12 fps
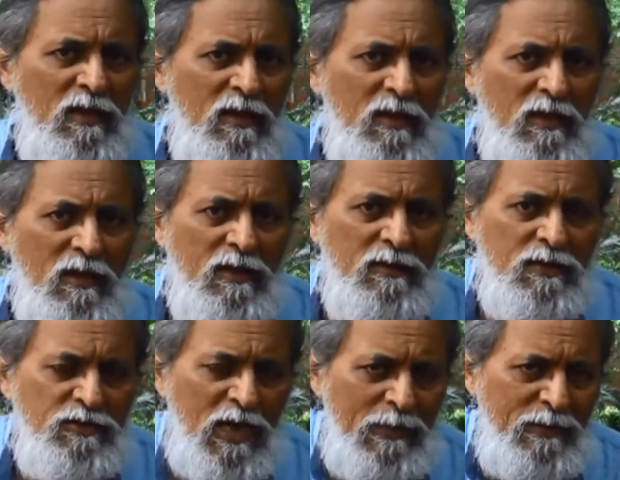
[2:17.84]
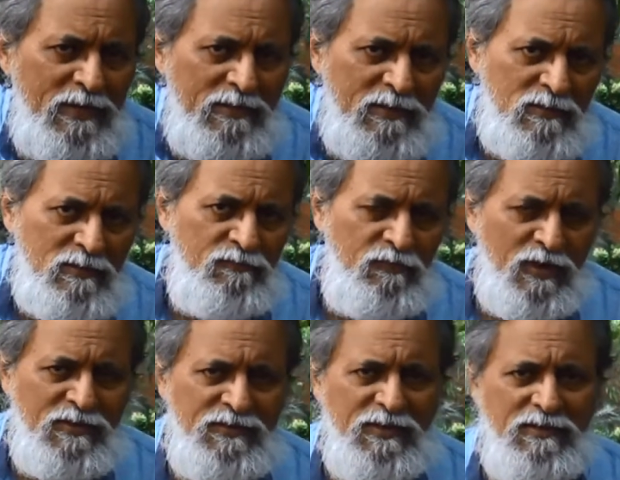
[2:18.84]
in the tribal areas, in the
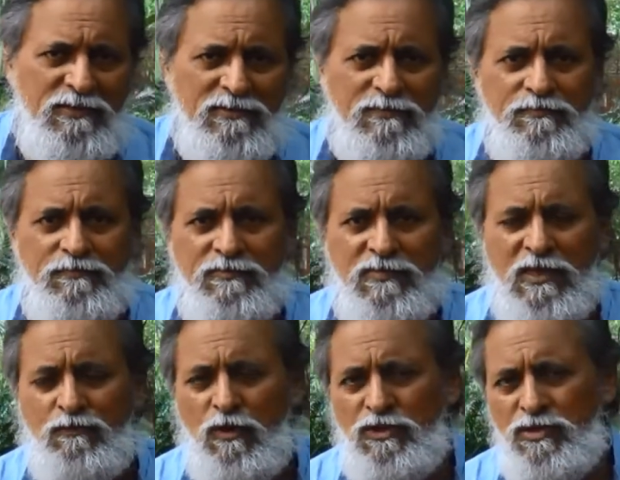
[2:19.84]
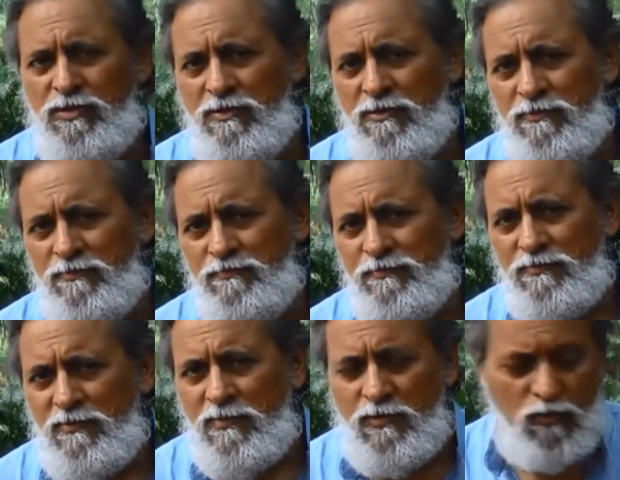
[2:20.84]
forest areas. Then what do? You say,